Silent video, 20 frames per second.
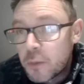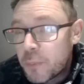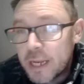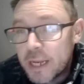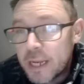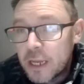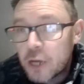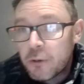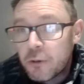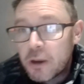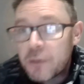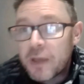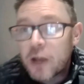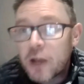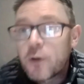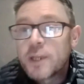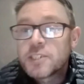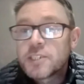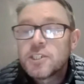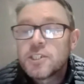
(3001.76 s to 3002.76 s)
completely agree with that
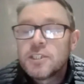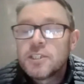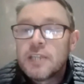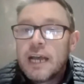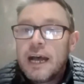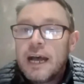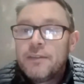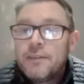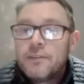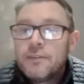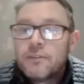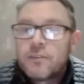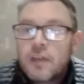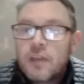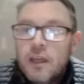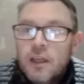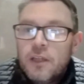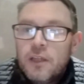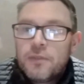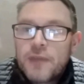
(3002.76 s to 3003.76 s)
question, and
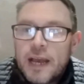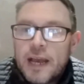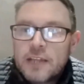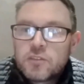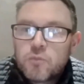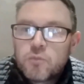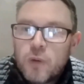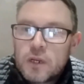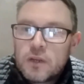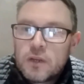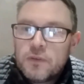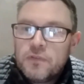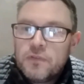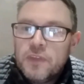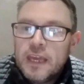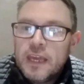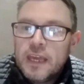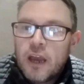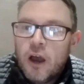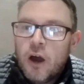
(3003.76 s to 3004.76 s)
that's one of
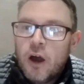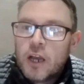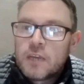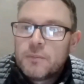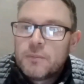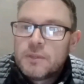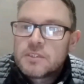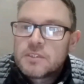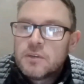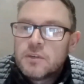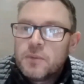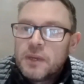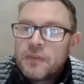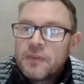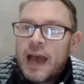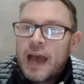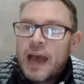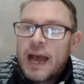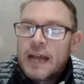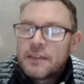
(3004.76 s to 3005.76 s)
the arguments that we've
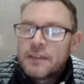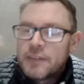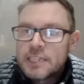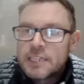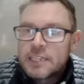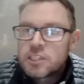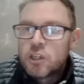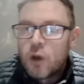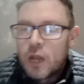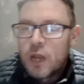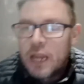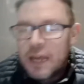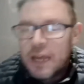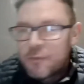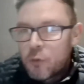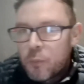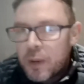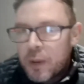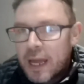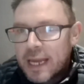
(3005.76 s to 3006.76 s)
had, that it's not a
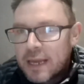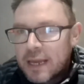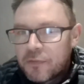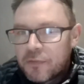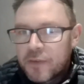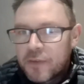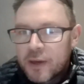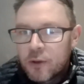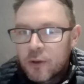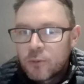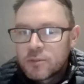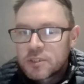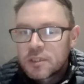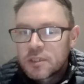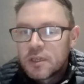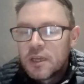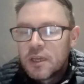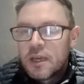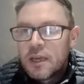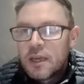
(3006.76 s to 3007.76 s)
level playing field
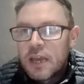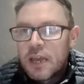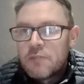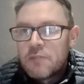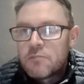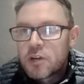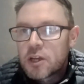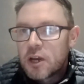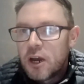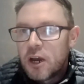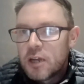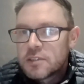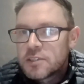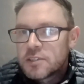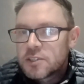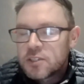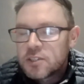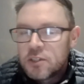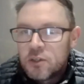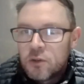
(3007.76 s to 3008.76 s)
in
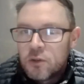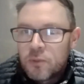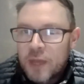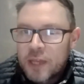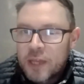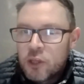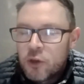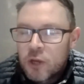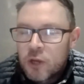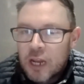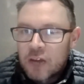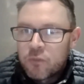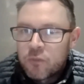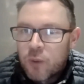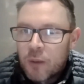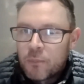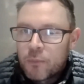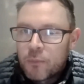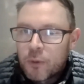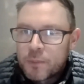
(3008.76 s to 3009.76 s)
regards to that. You can have
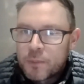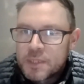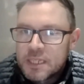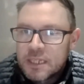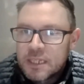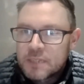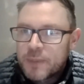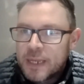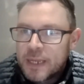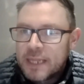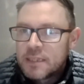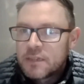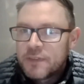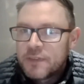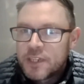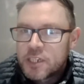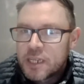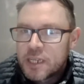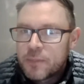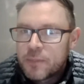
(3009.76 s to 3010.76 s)
one property that's been
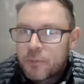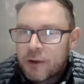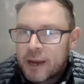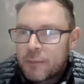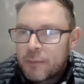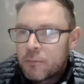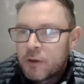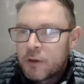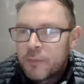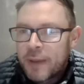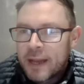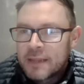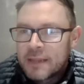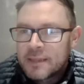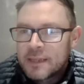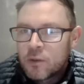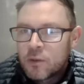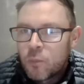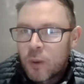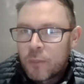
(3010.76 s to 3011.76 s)
individually
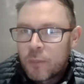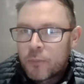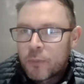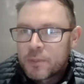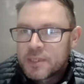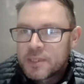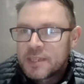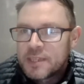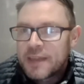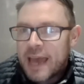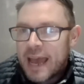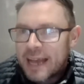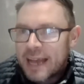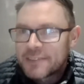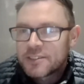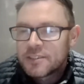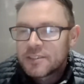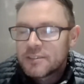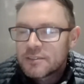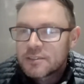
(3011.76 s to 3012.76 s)
rebanded and one property that
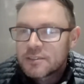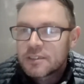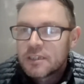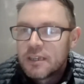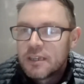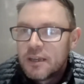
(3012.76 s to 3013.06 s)
hasn't.